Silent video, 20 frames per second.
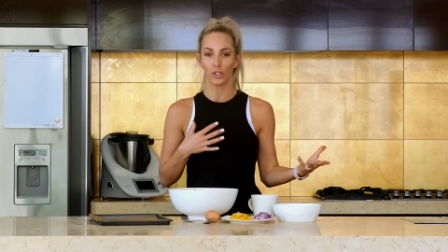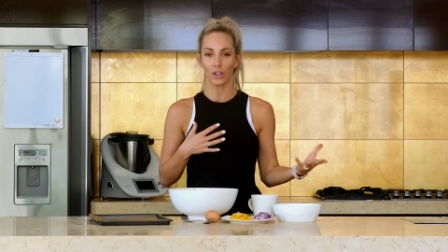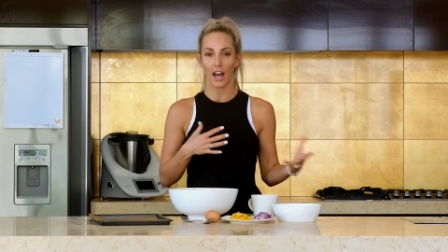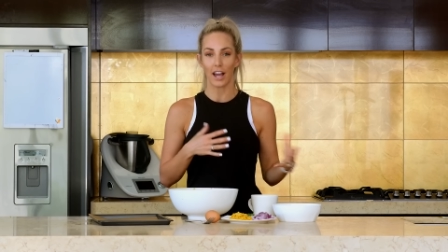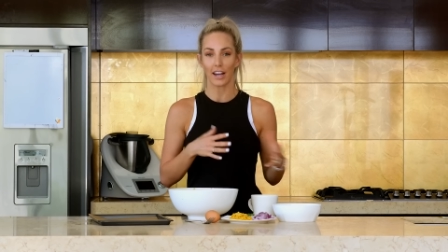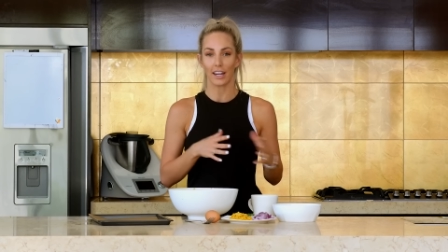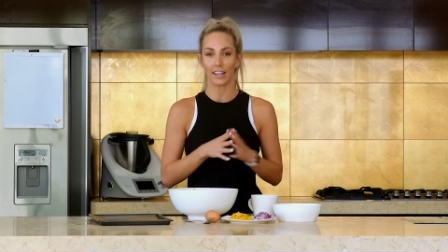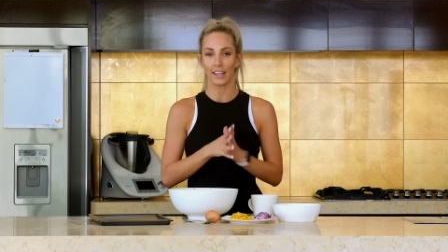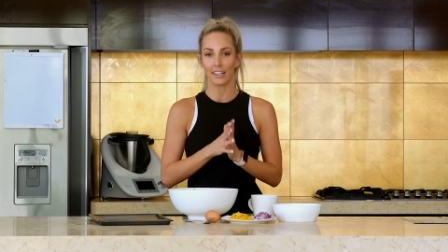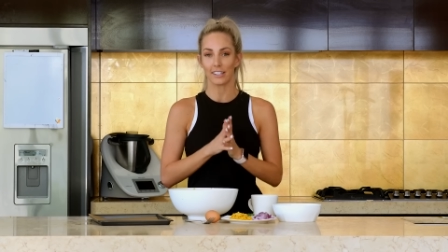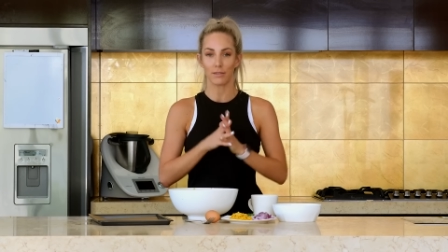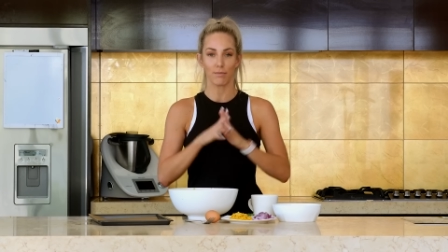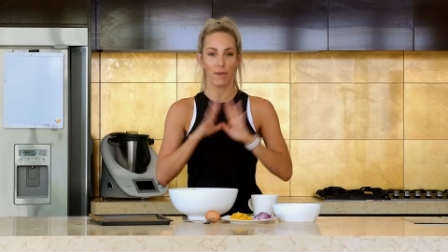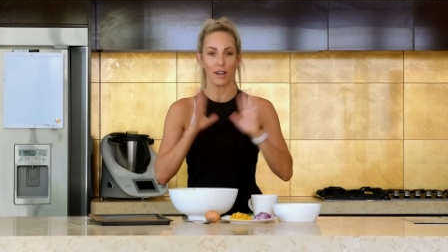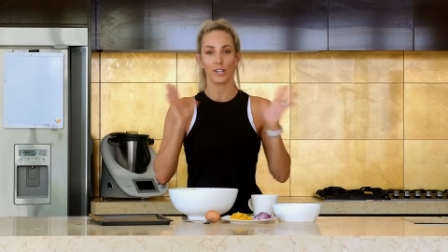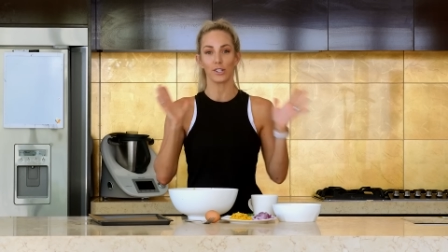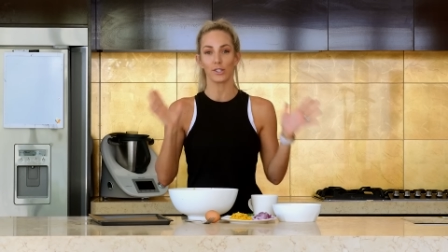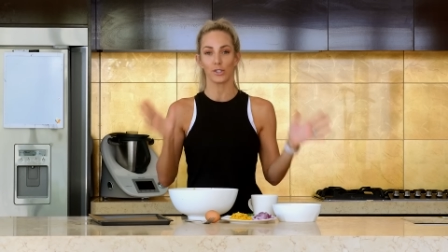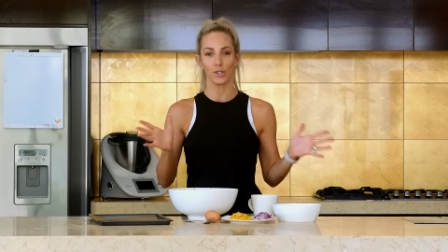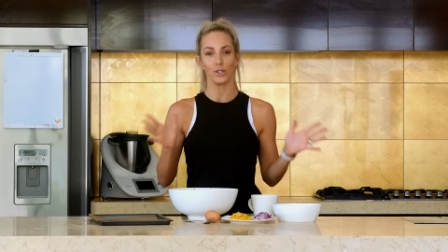like it to make
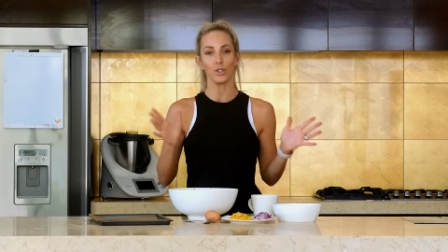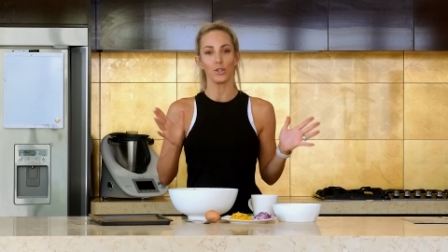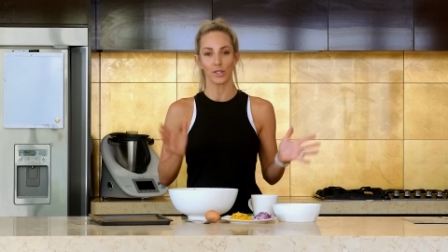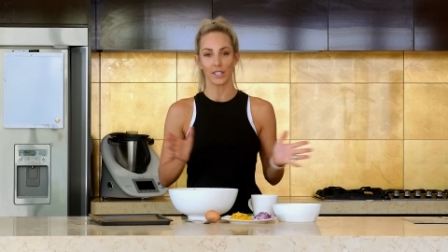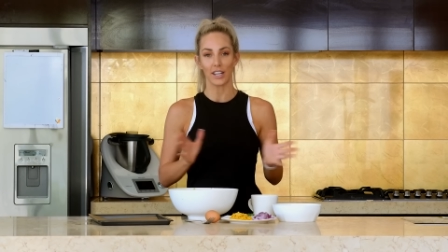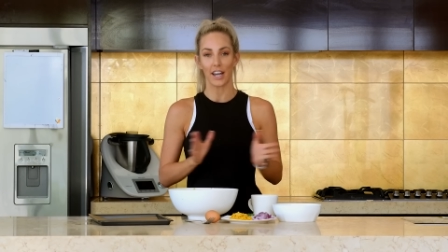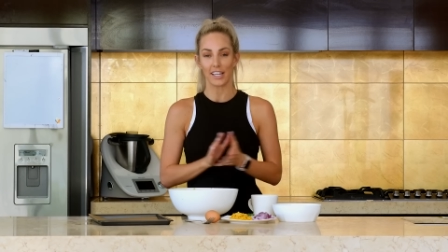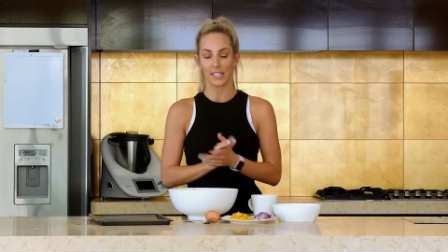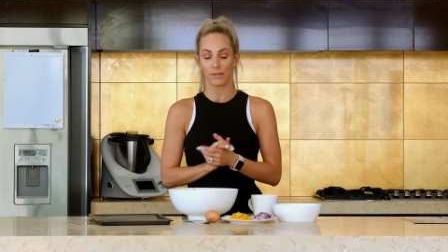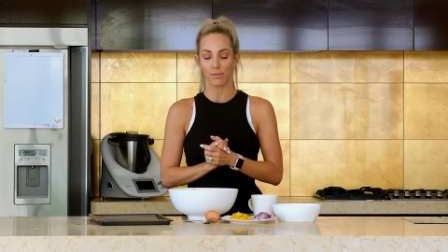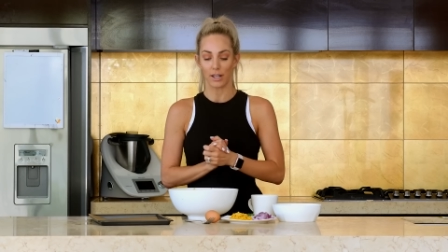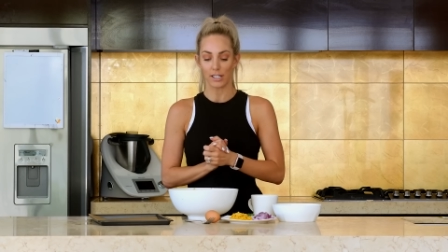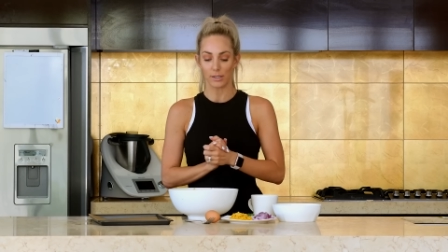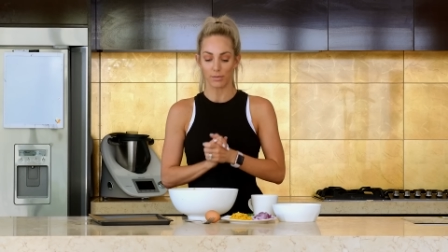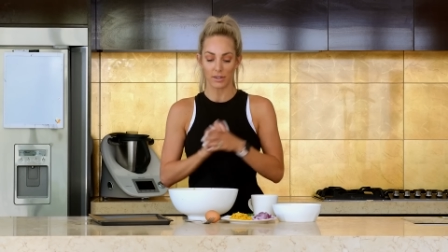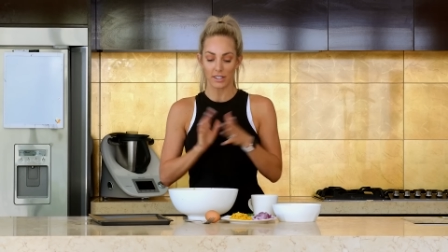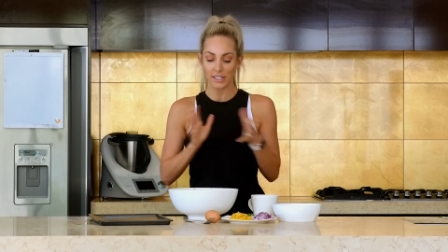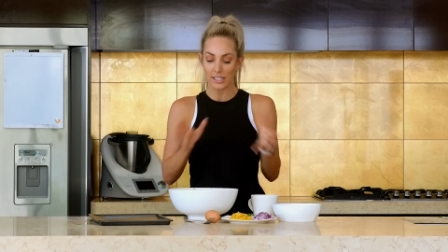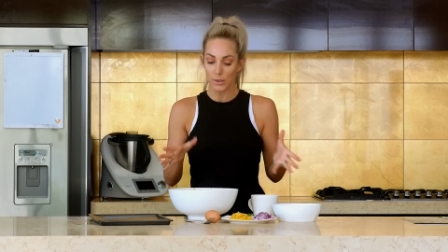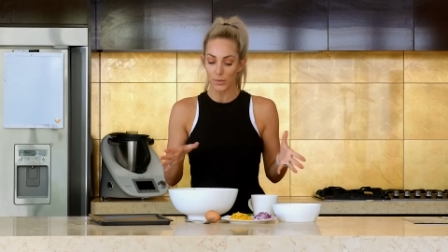it suit your taste buds.
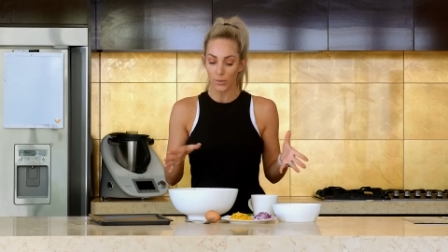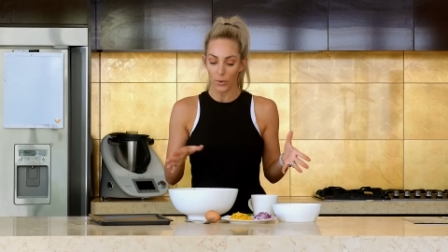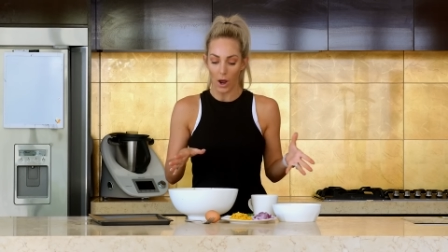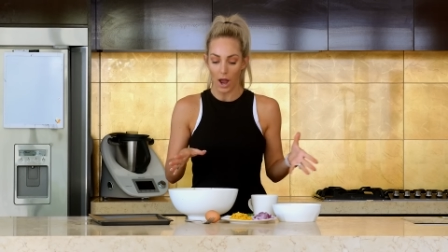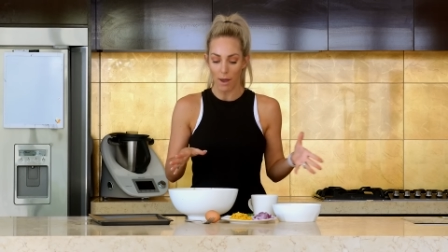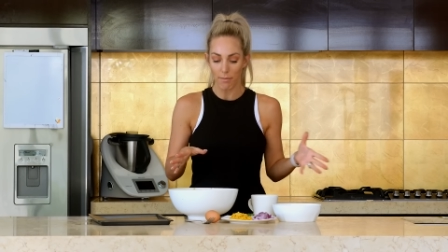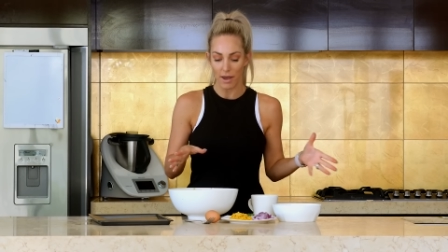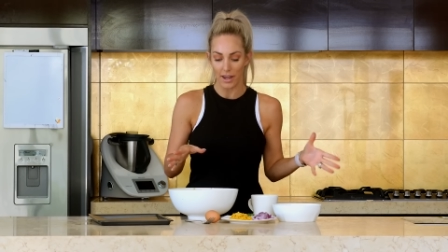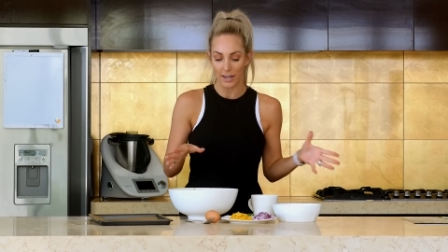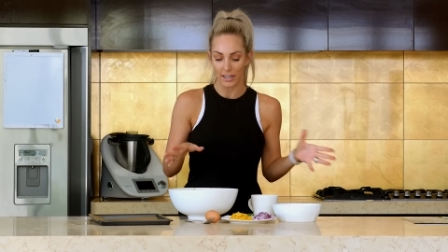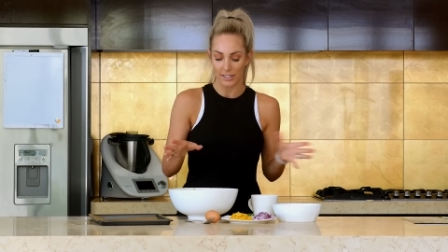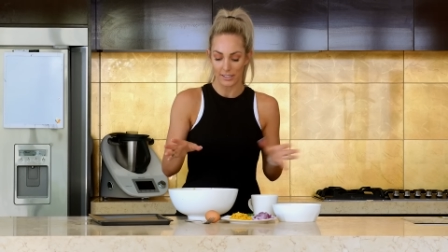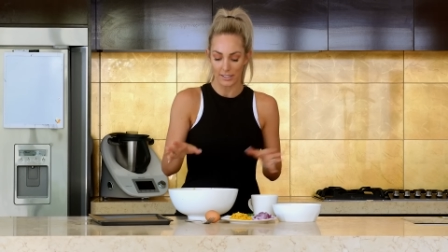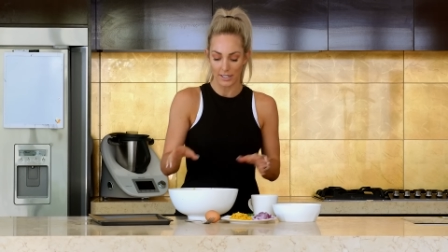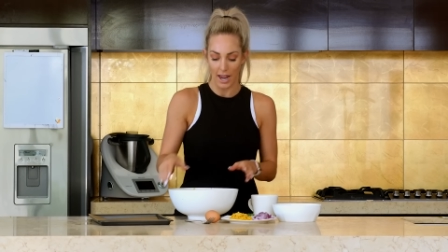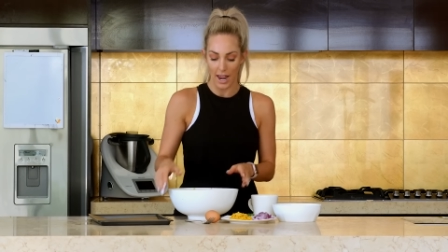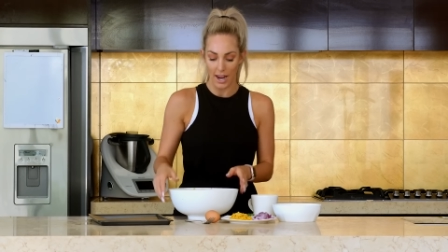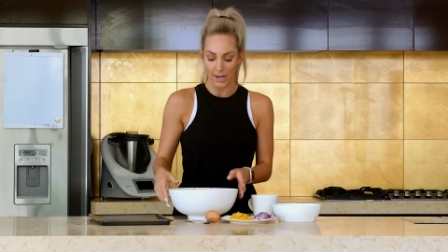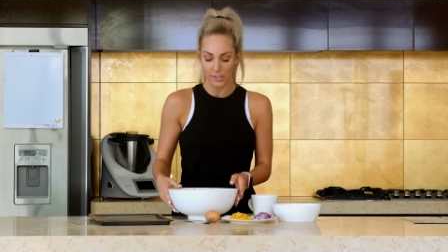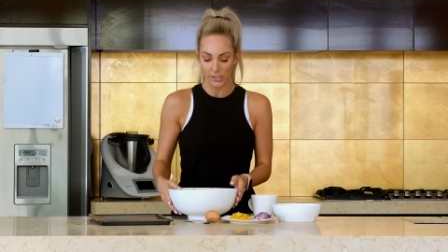But this is what I'm making
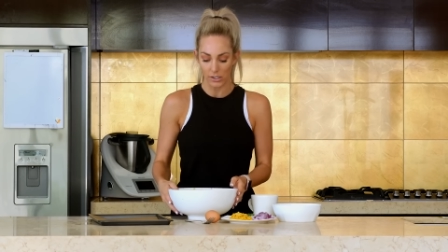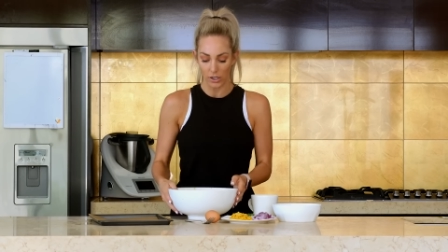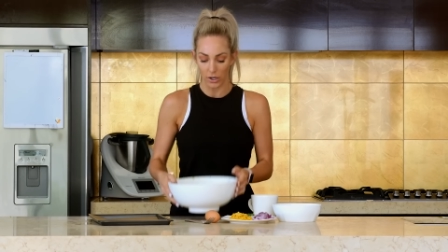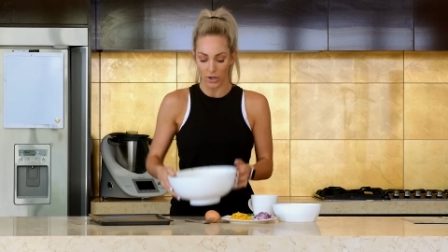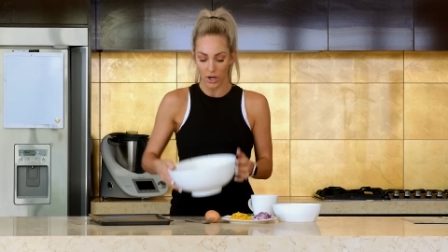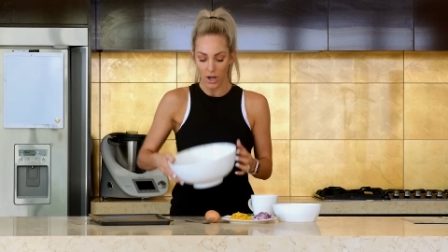today. So